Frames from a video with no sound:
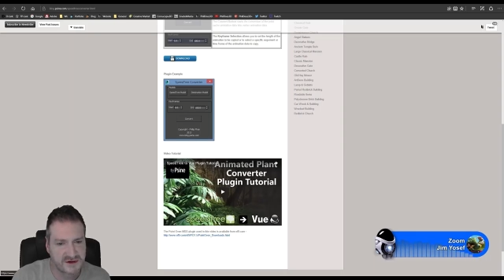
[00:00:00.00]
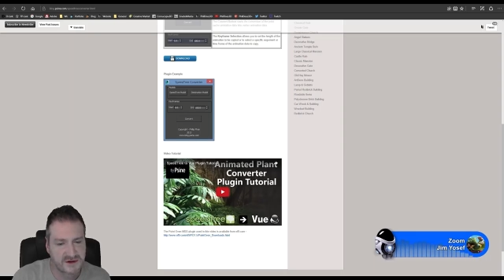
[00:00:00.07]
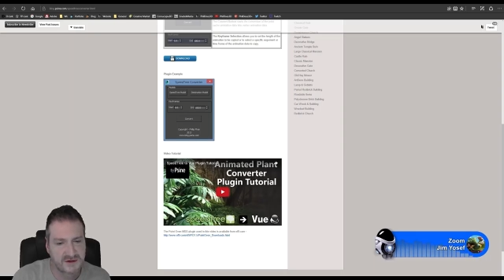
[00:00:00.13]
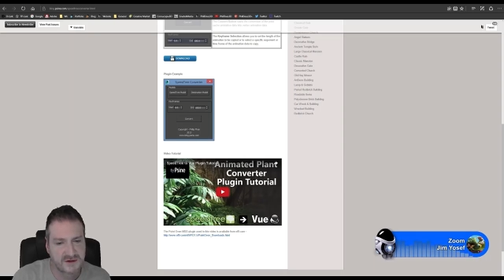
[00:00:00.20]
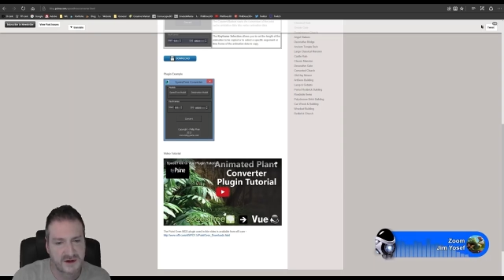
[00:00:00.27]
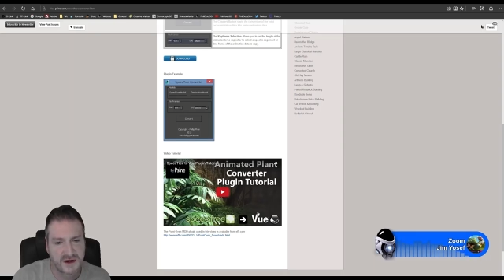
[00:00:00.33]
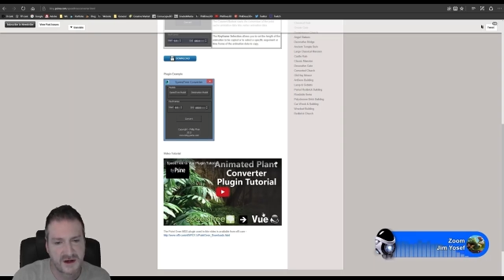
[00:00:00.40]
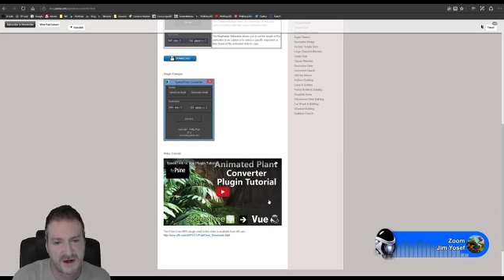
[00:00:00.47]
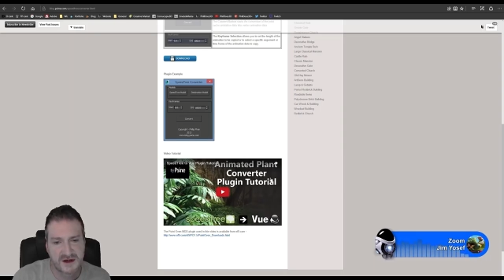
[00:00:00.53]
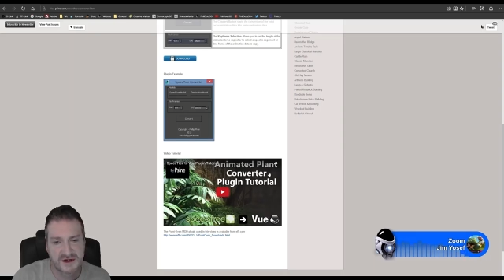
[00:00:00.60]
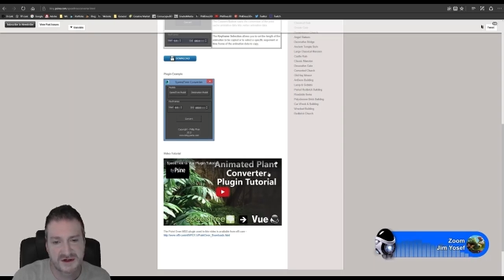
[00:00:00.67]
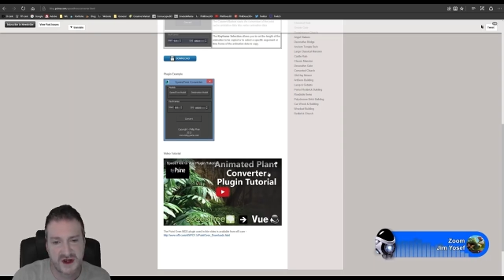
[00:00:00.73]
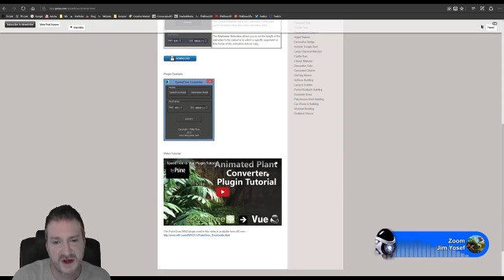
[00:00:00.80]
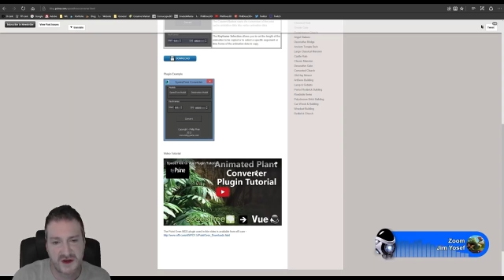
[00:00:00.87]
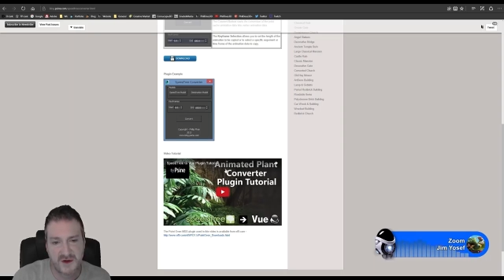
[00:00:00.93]
to
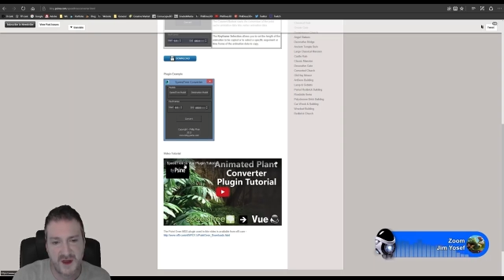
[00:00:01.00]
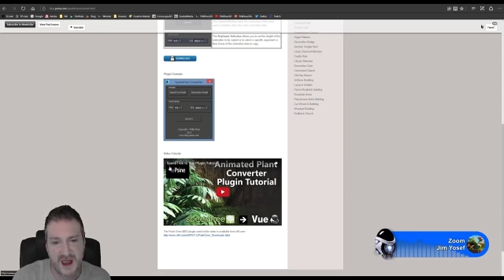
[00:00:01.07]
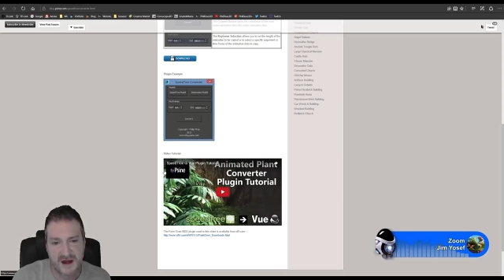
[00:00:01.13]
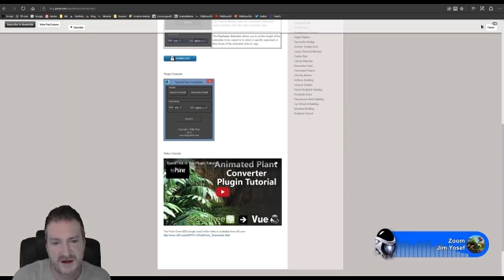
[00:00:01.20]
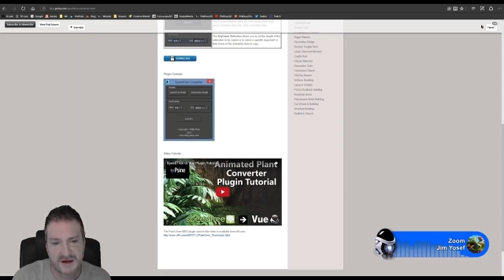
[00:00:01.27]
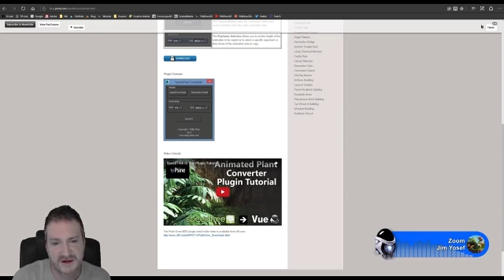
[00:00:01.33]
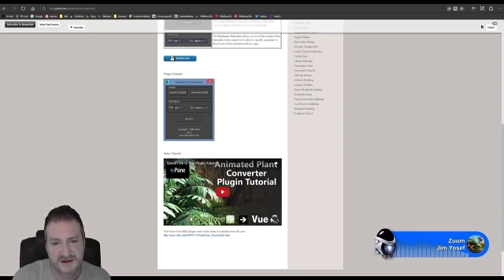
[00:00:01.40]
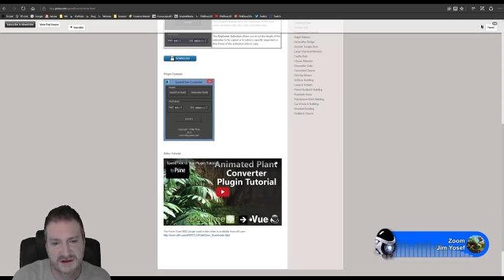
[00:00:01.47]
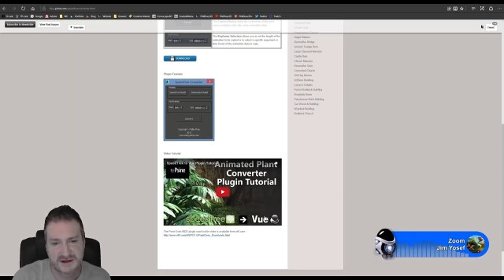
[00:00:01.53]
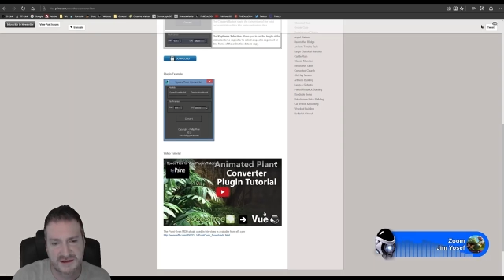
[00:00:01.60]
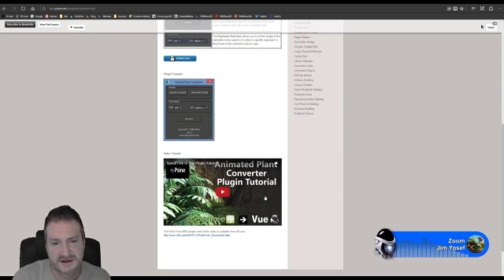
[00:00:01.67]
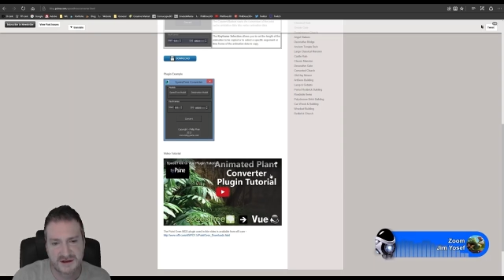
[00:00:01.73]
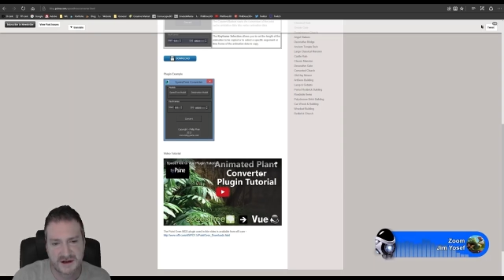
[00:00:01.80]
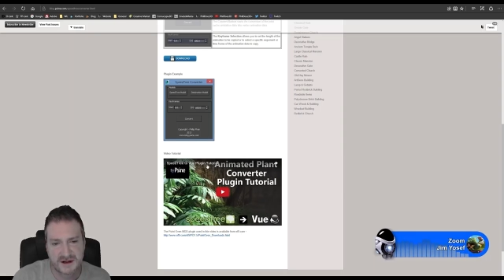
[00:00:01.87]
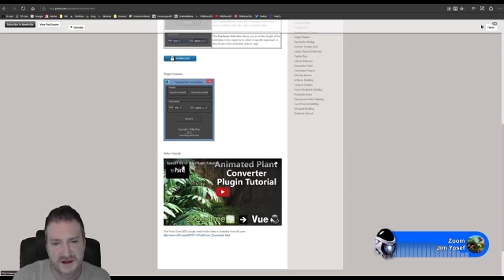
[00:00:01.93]
show you how to use
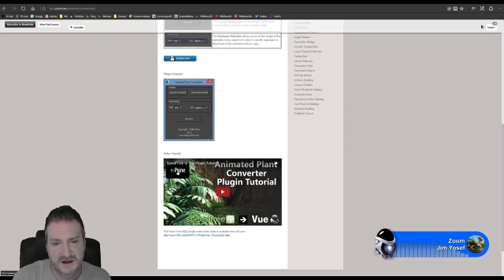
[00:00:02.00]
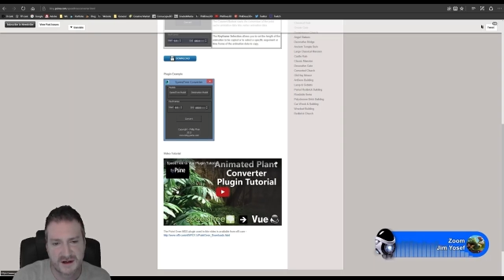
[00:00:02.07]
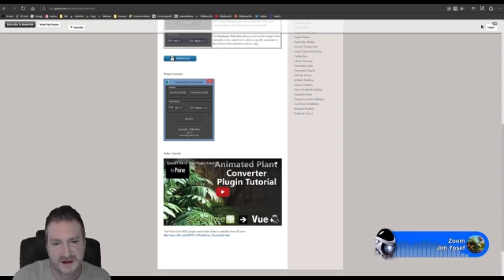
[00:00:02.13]
it.